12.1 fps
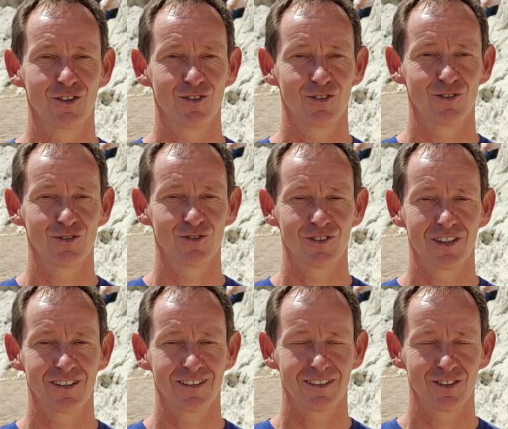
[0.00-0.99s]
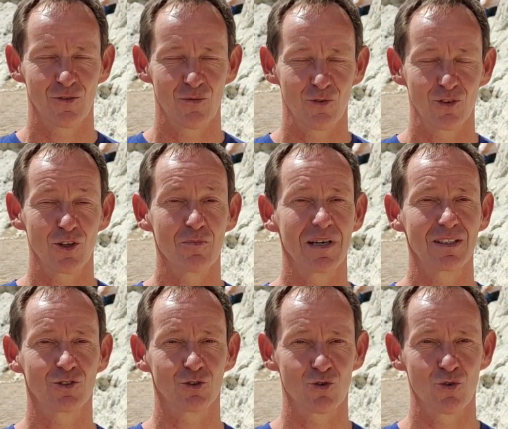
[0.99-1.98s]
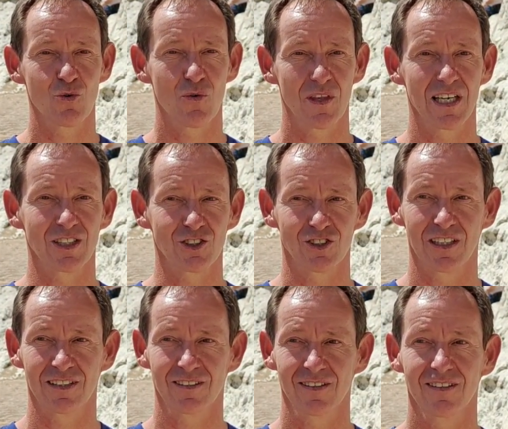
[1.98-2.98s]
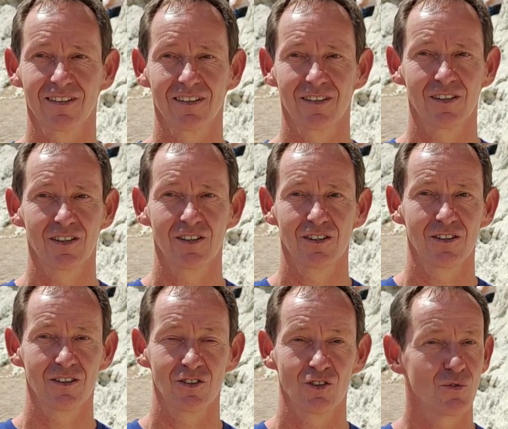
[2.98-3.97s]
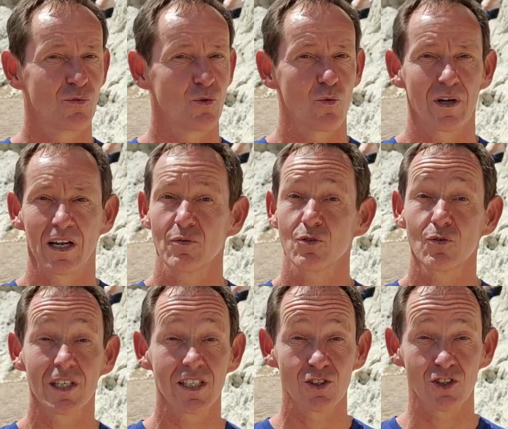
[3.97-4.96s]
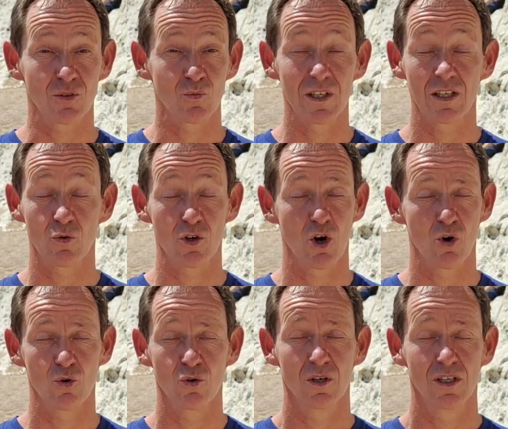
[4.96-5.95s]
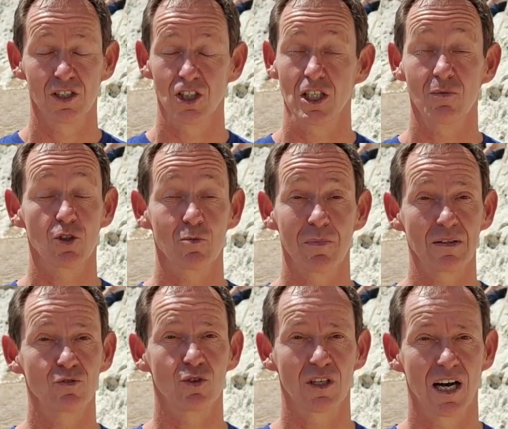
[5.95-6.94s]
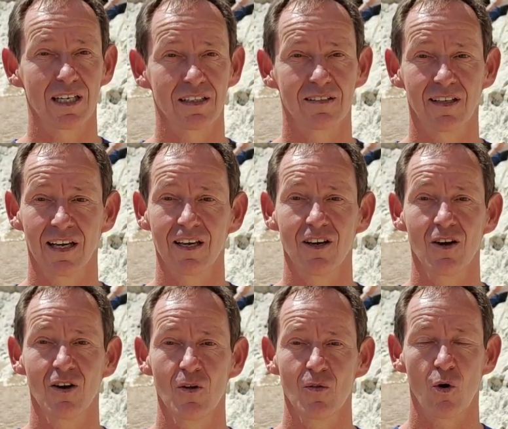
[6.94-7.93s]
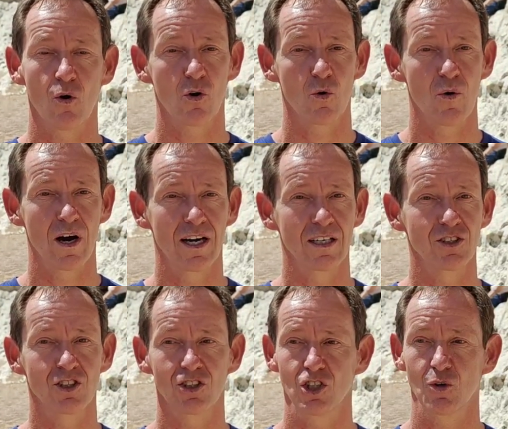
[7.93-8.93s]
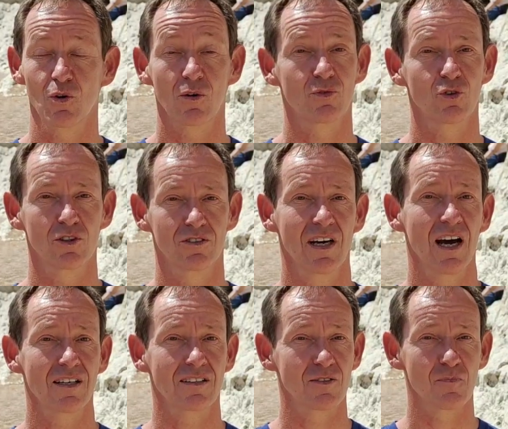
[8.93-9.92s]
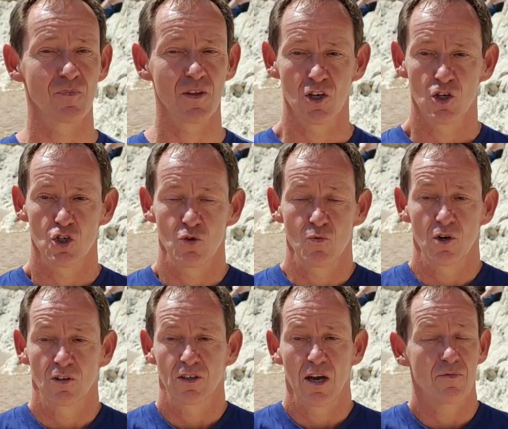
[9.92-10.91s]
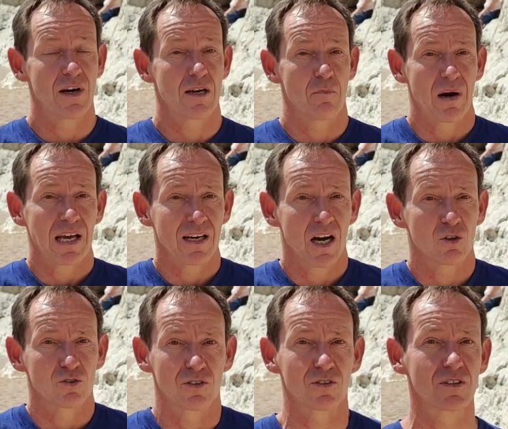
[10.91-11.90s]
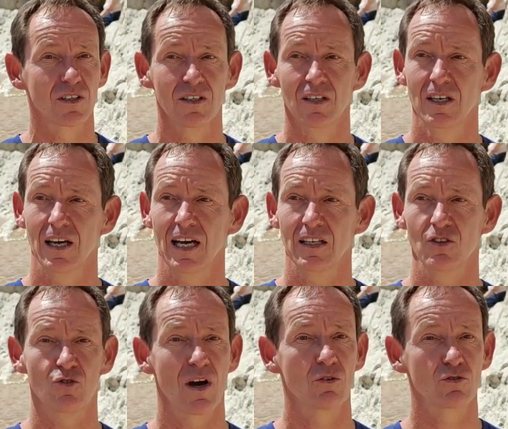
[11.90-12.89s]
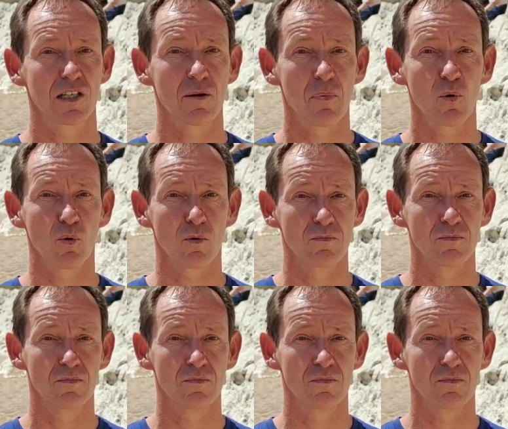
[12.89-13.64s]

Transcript: the fundamental truth is that for whatever reason, we don't know, she was meant to die that day. Otherwise, she would have not died. She wouldn't have had a blackout and drowned in the pool.